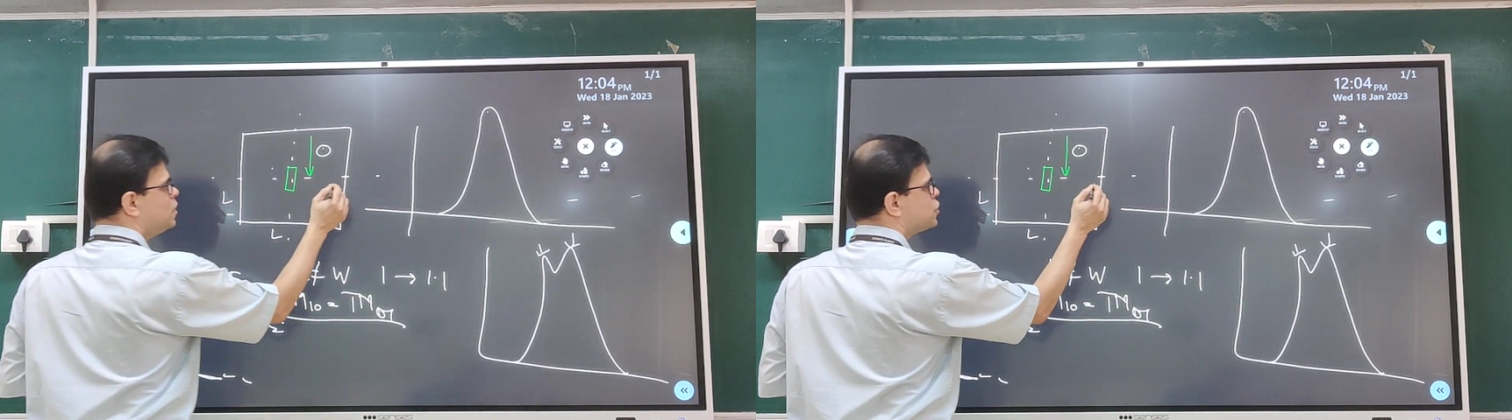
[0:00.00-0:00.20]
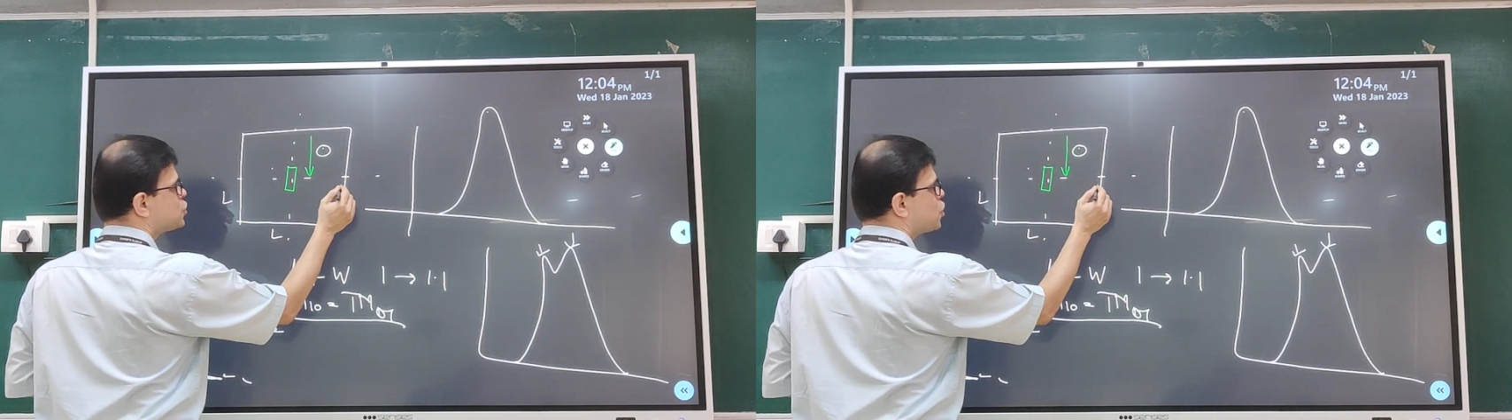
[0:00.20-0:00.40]

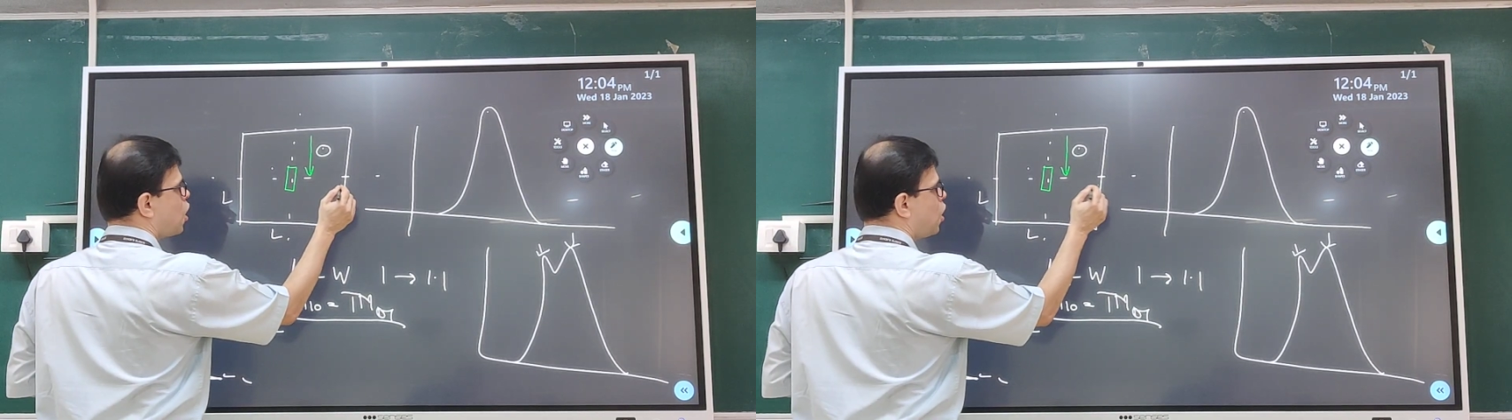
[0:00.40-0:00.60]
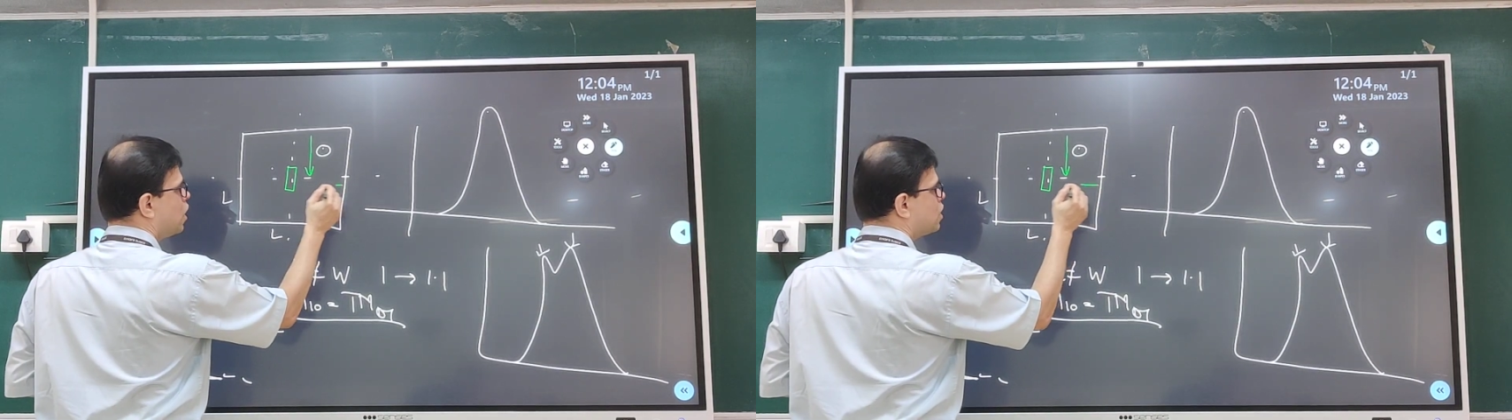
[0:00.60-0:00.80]
the
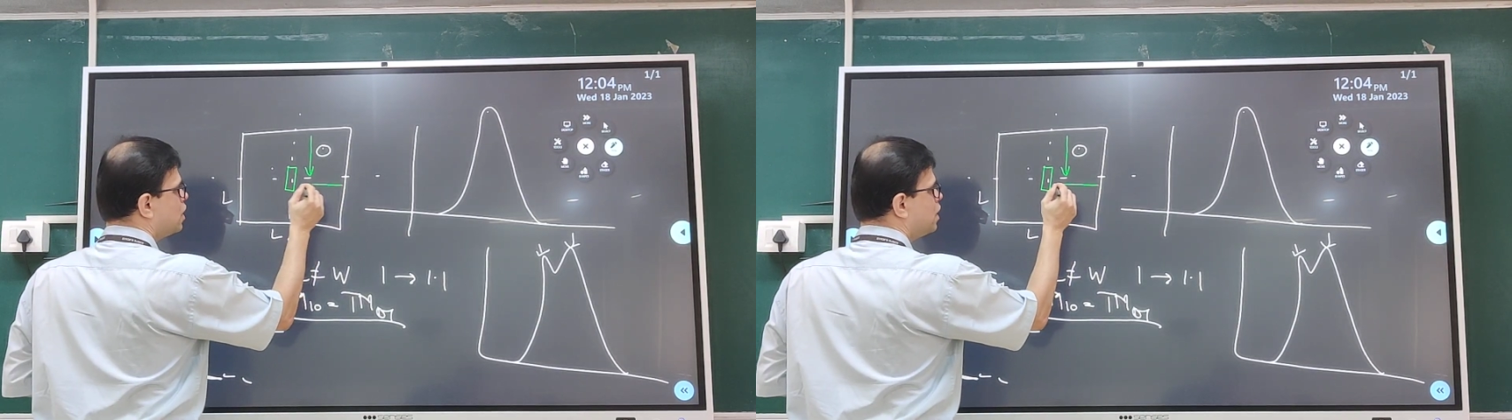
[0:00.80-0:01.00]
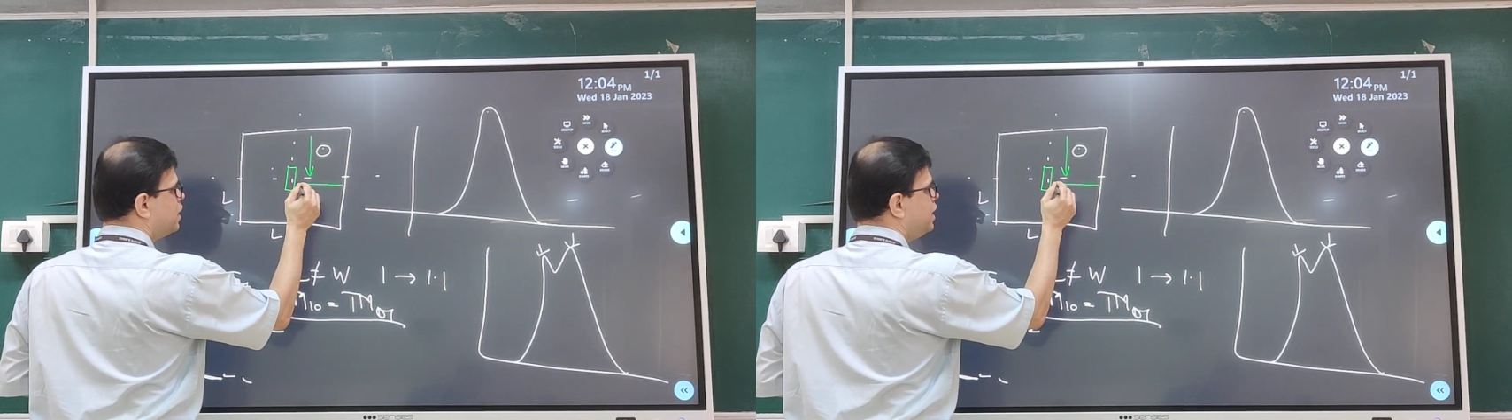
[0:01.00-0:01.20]

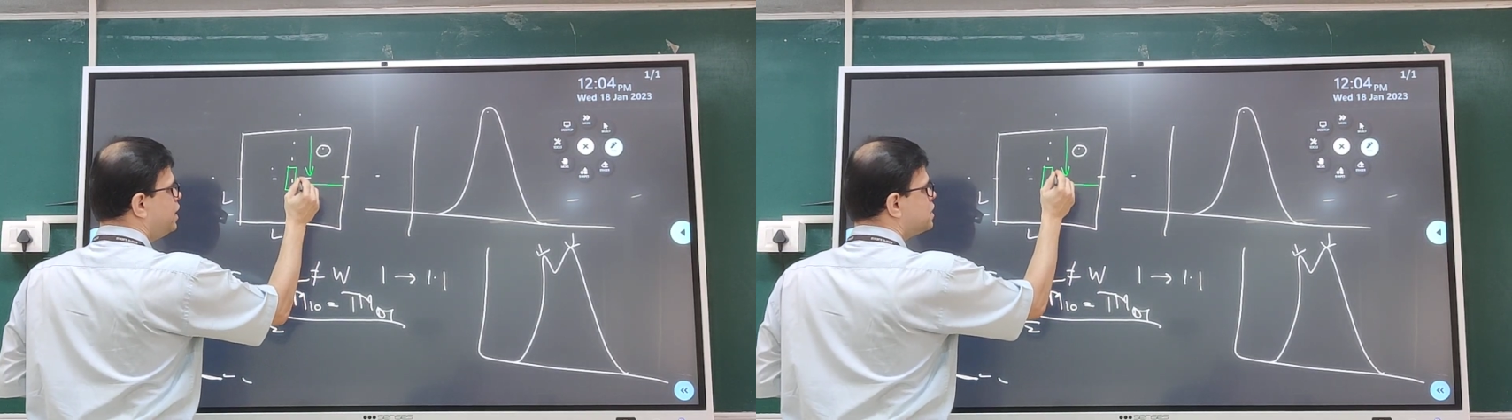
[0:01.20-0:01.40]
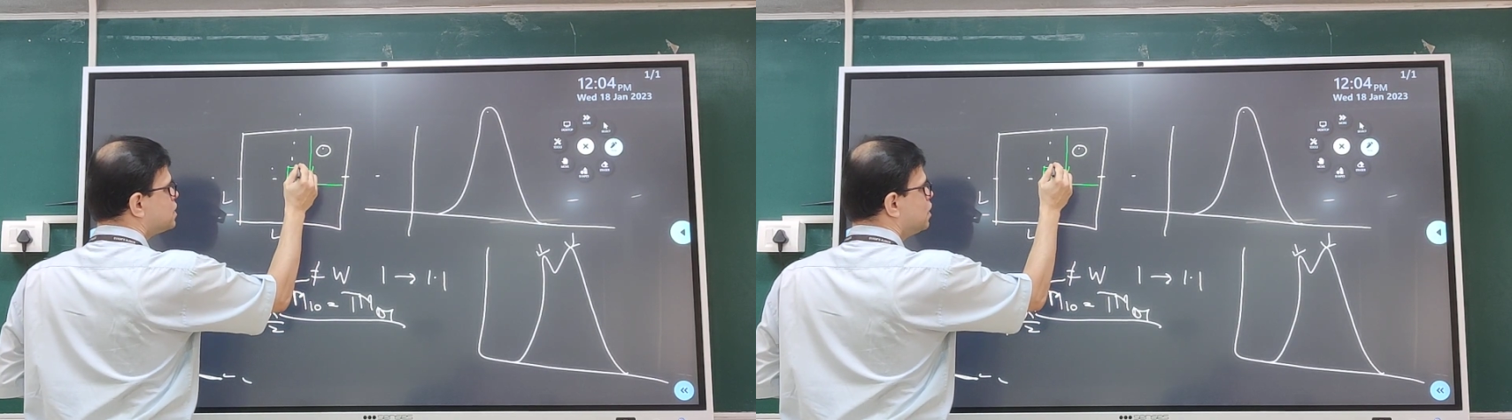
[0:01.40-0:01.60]
slot
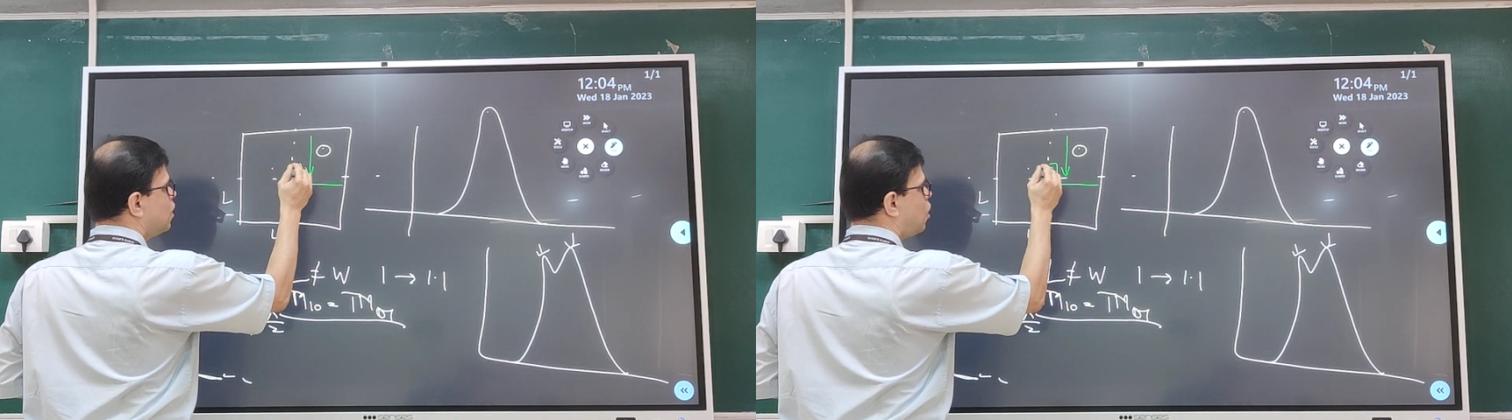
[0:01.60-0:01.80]
is